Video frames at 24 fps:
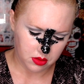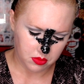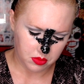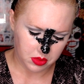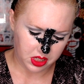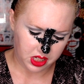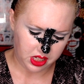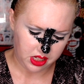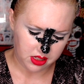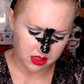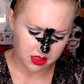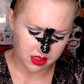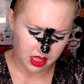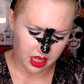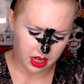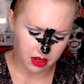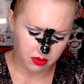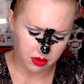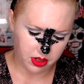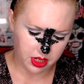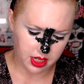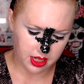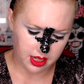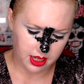Because that
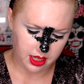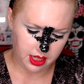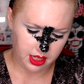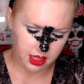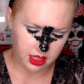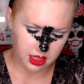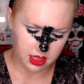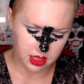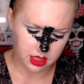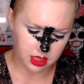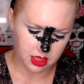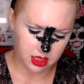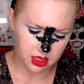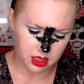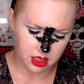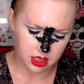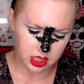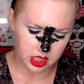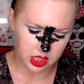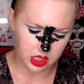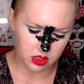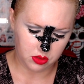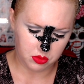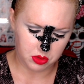way
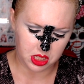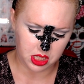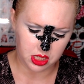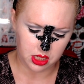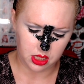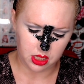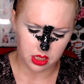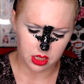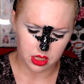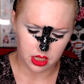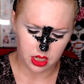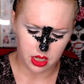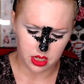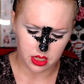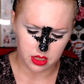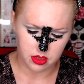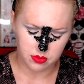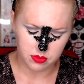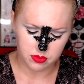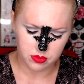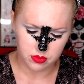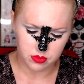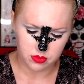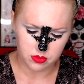it'll be,
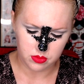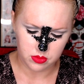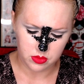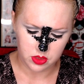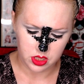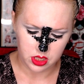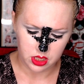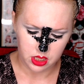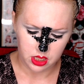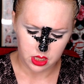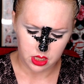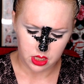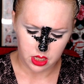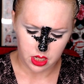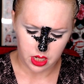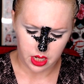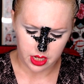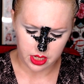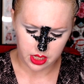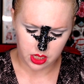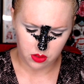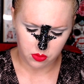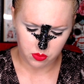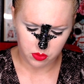
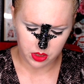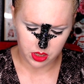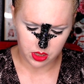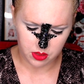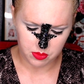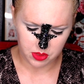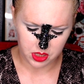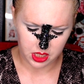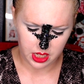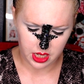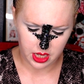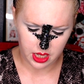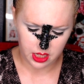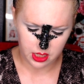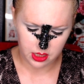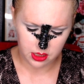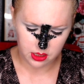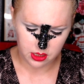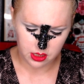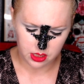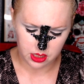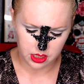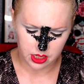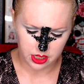I can wear them
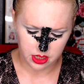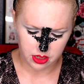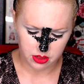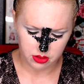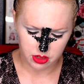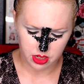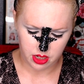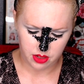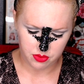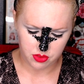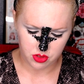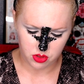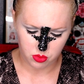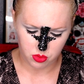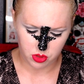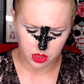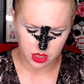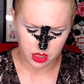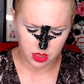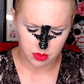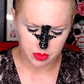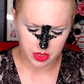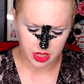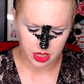again and I don't have to
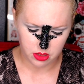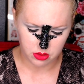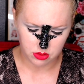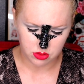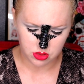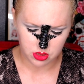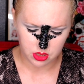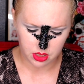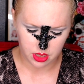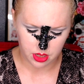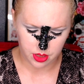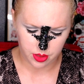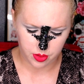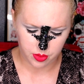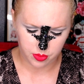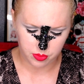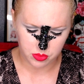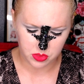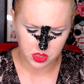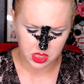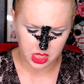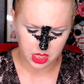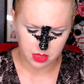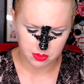worry about
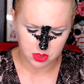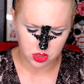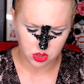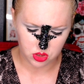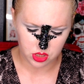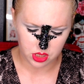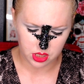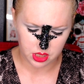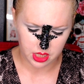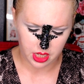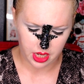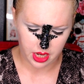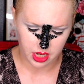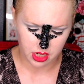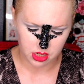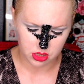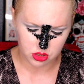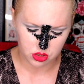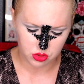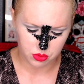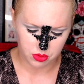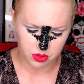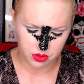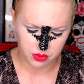damaging the
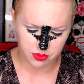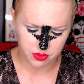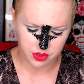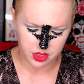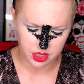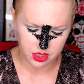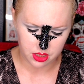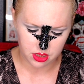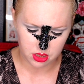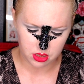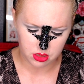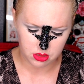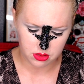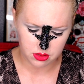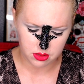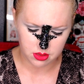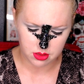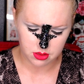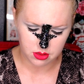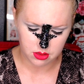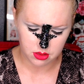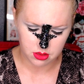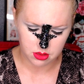actual feathers.